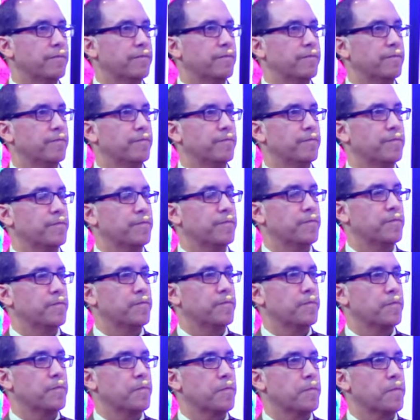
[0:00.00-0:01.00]

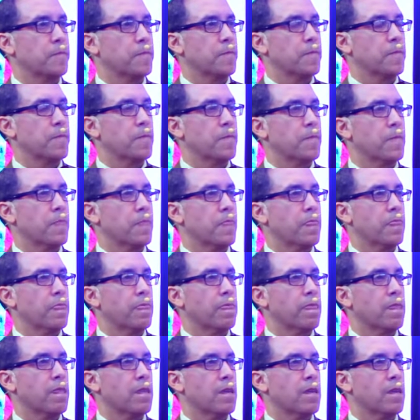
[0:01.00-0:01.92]
No one is speaking in this clip.